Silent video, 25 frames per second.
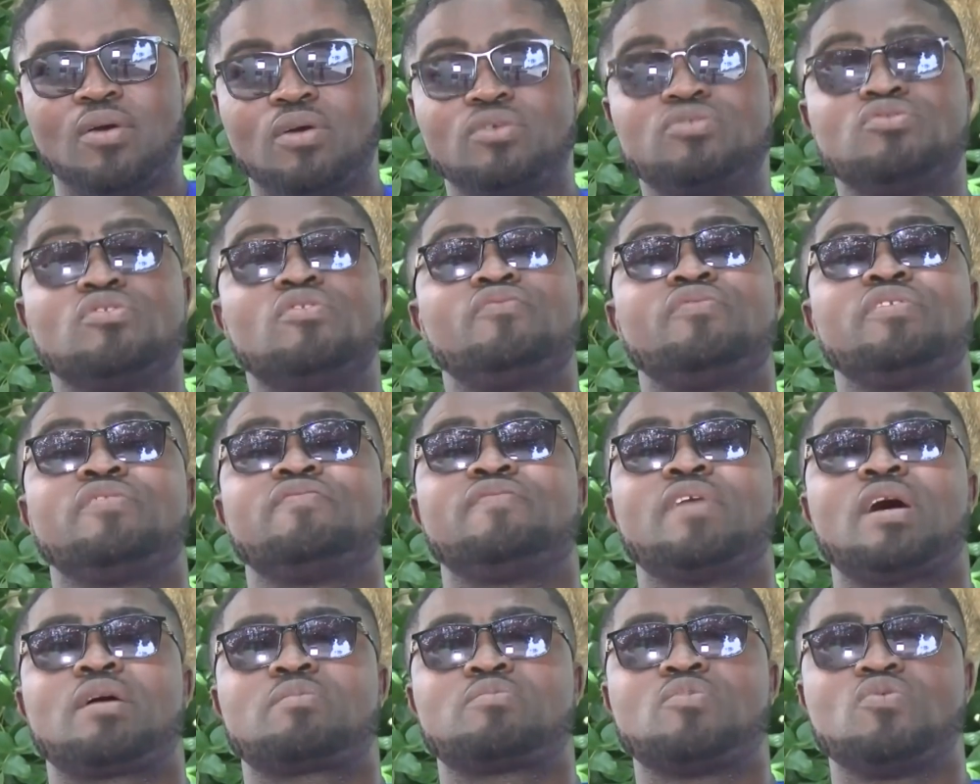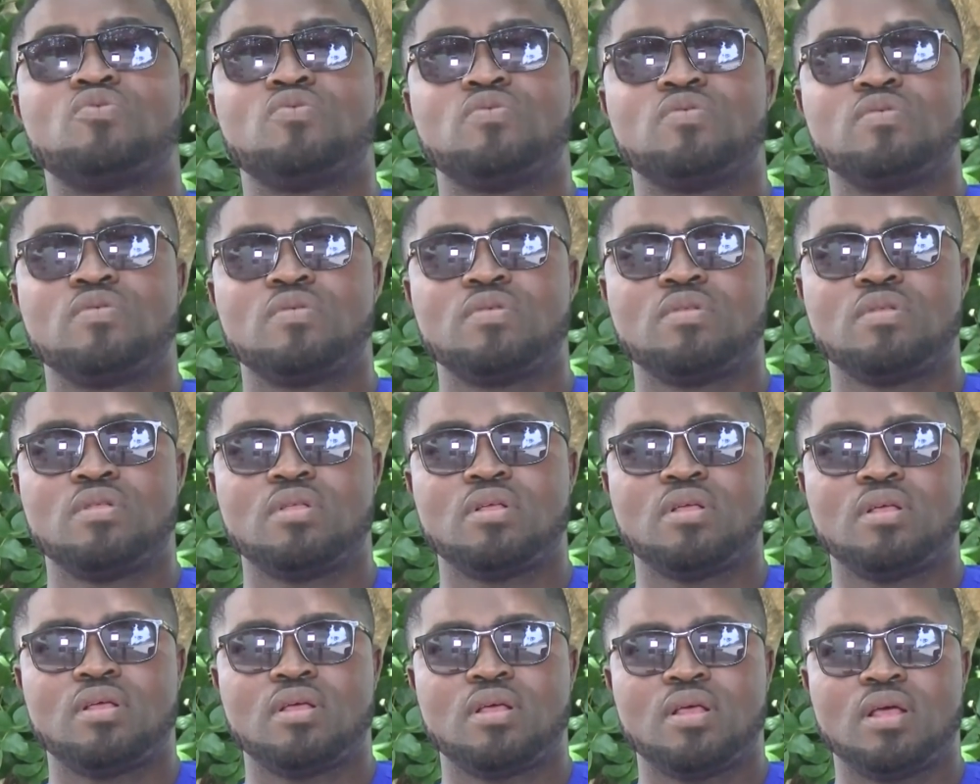I was your favorite.
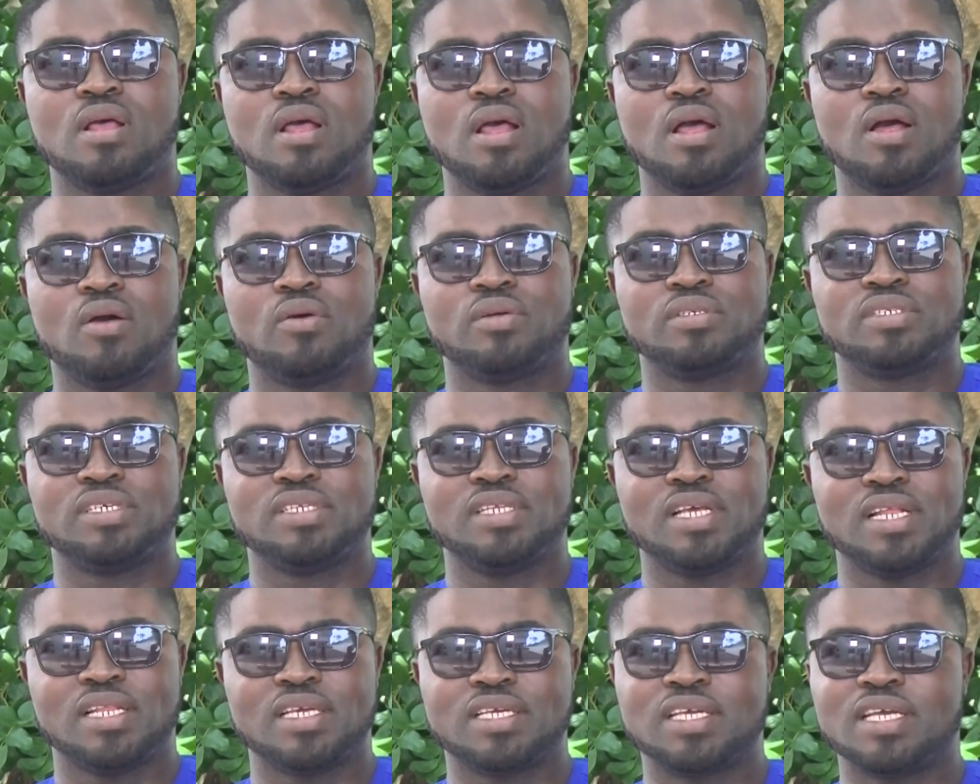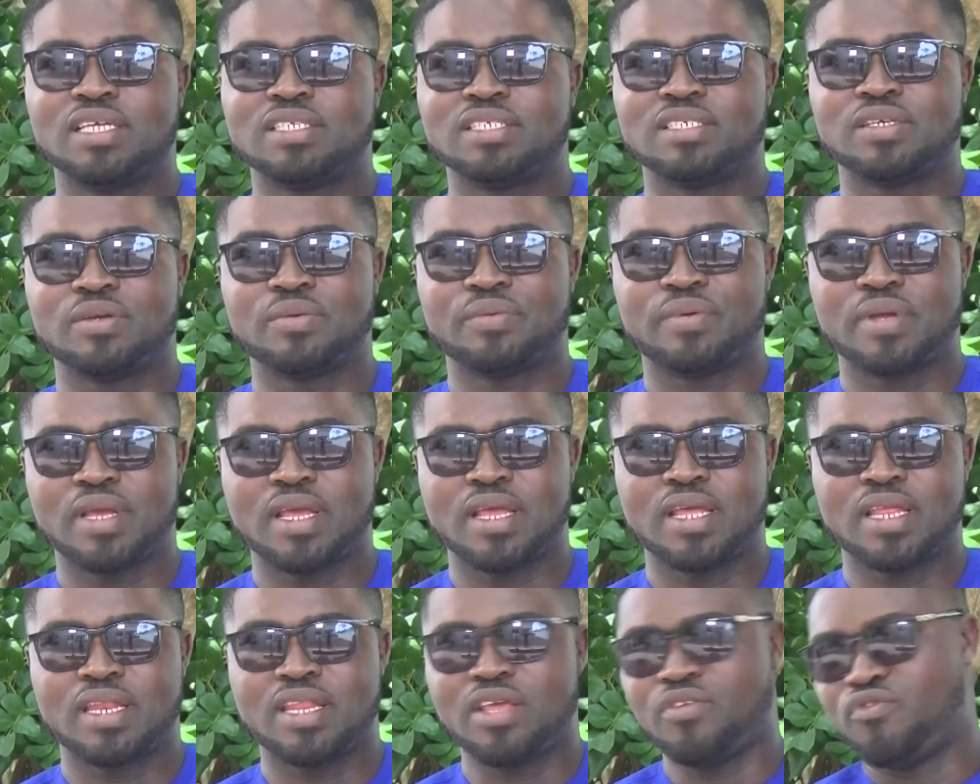I was a delegate in
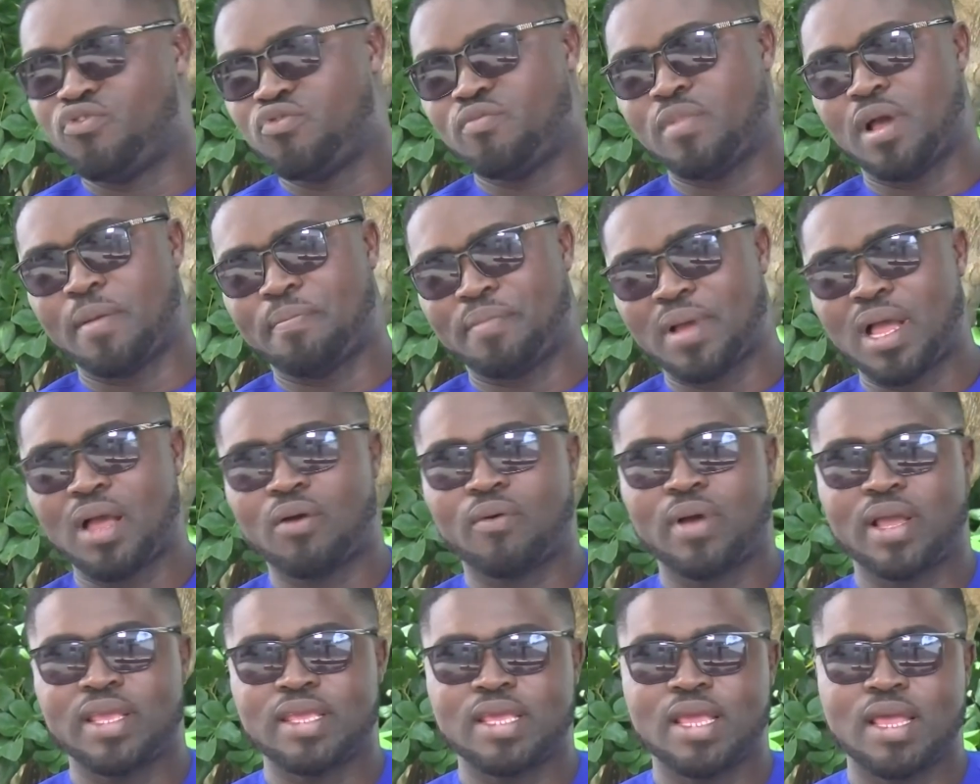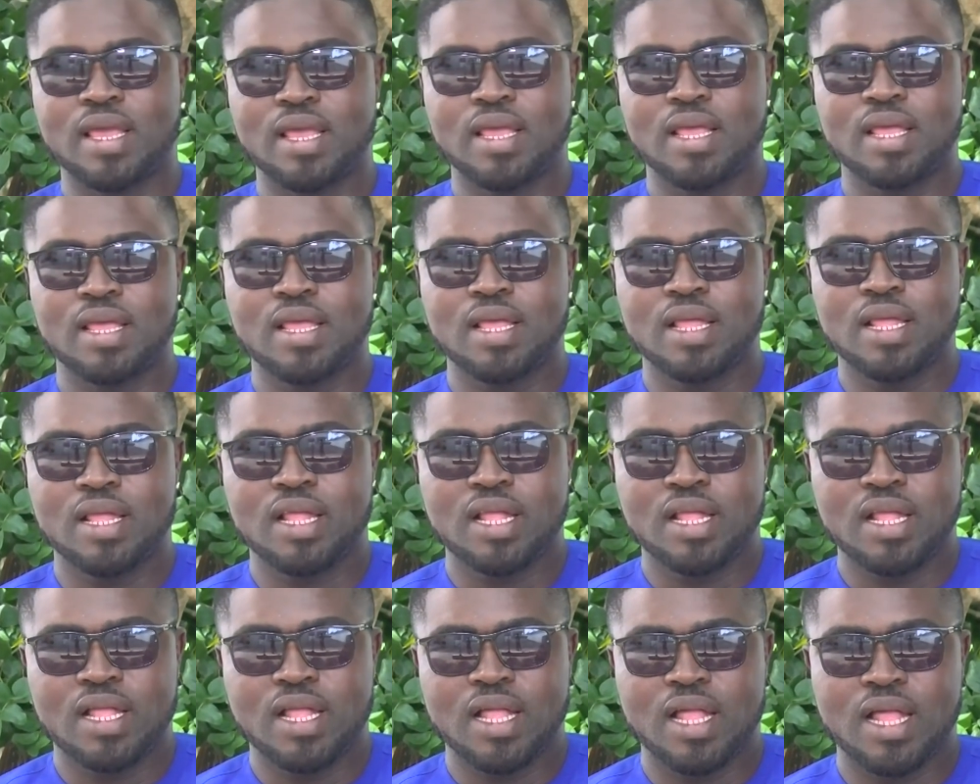share, they do my power here.
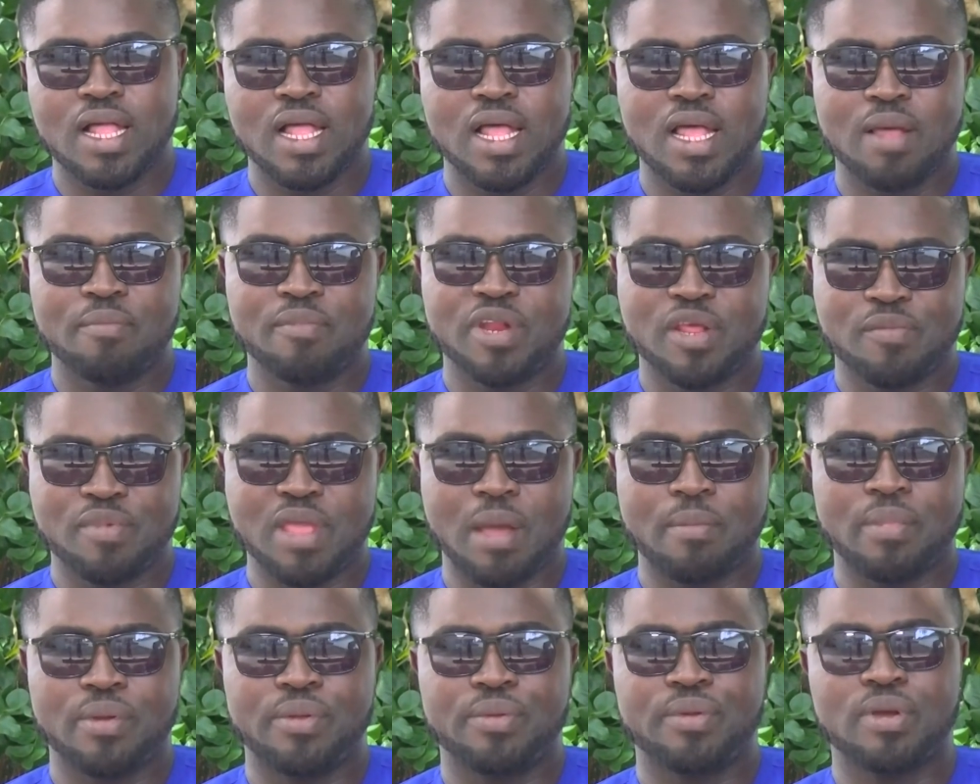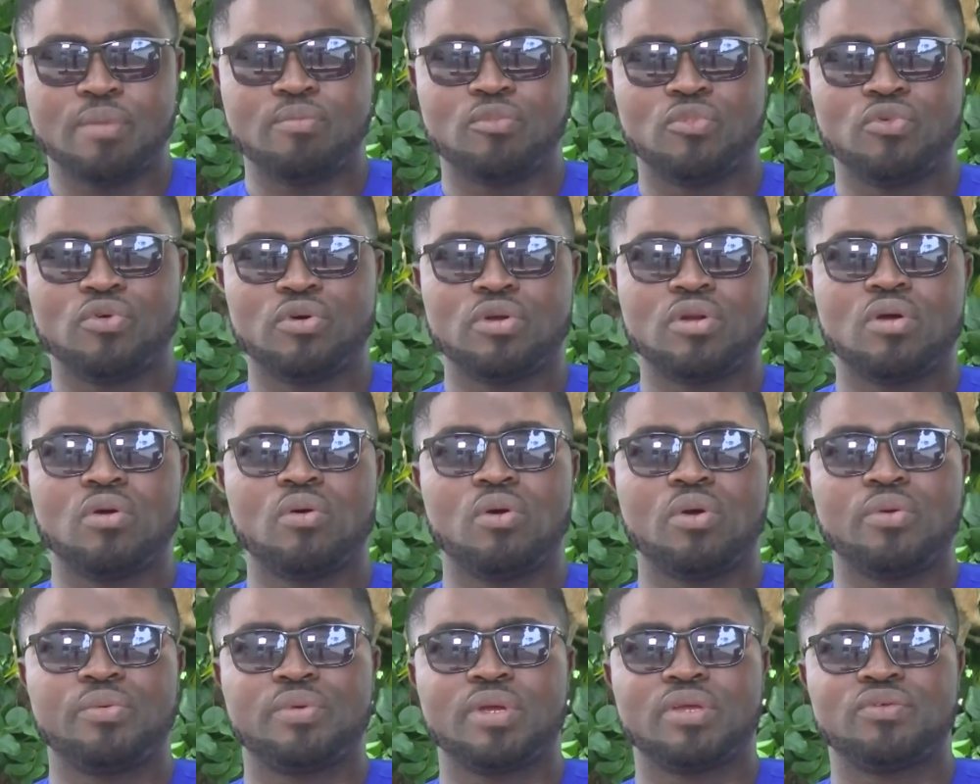Maybe I'll be
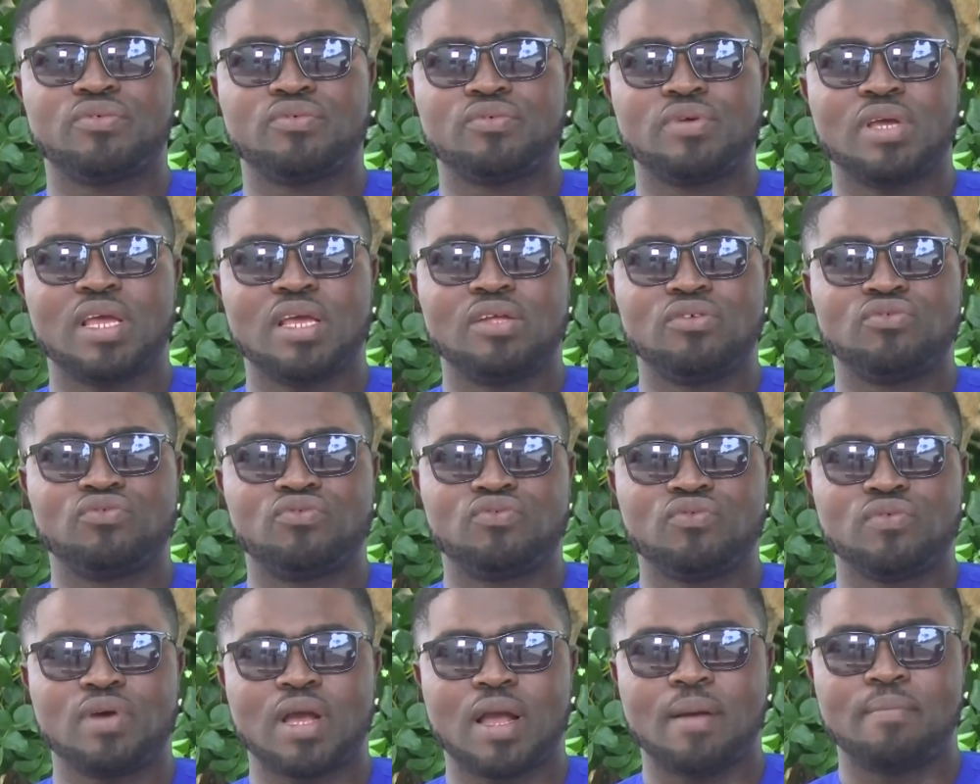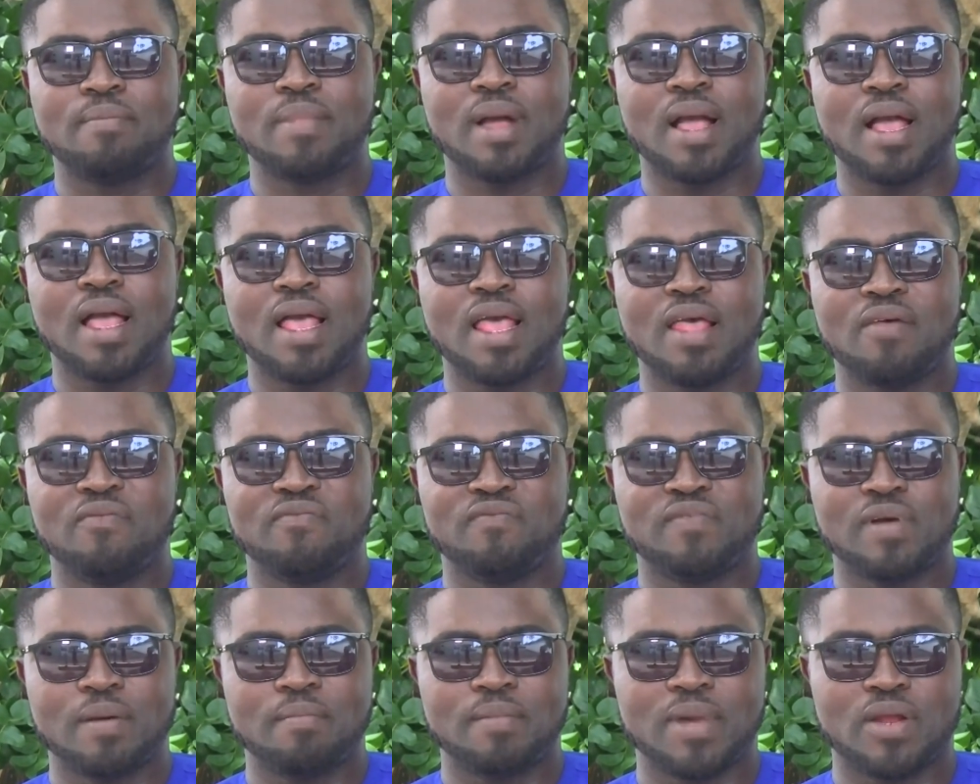chairman or one chess and two abba
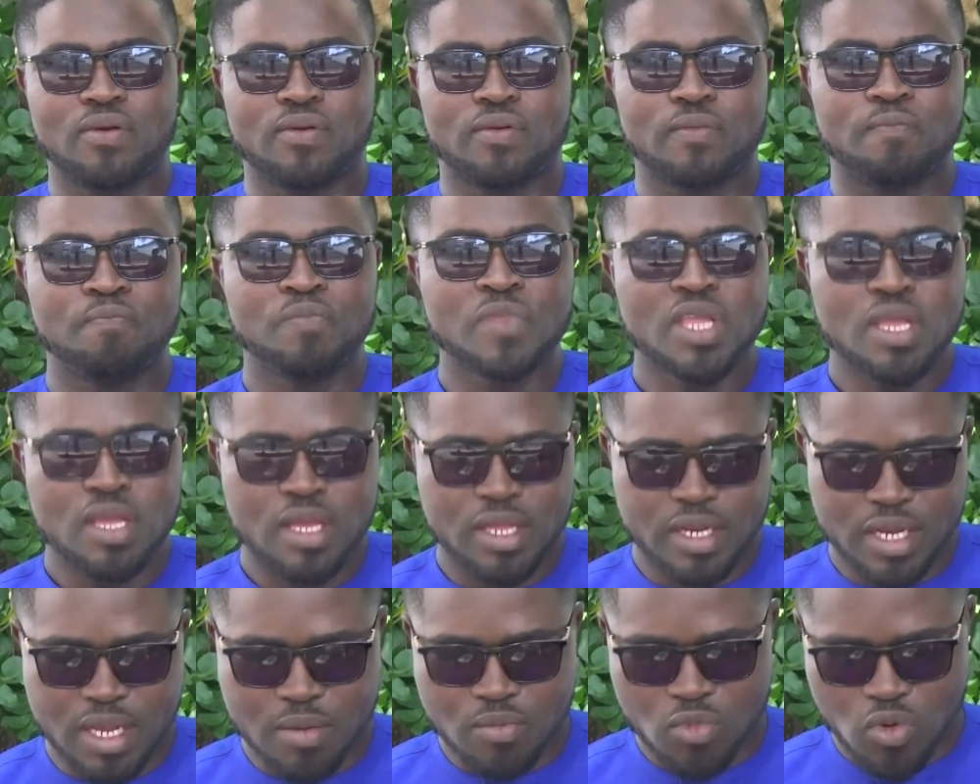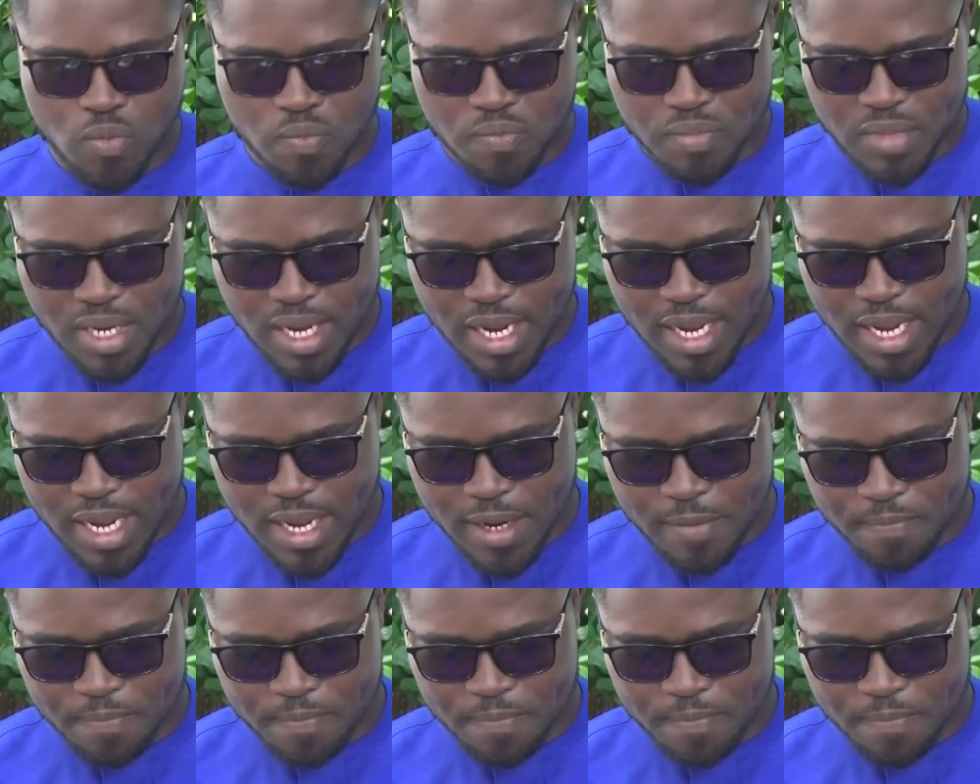and famano. Nemum,